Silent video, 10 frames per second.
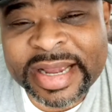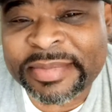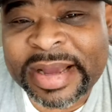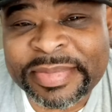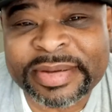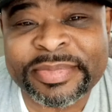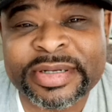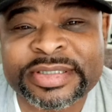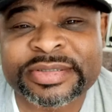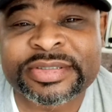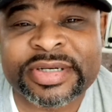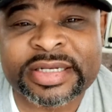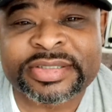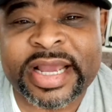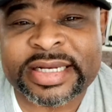It might be a mutual
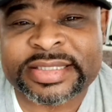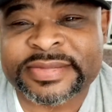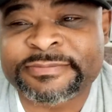attraction.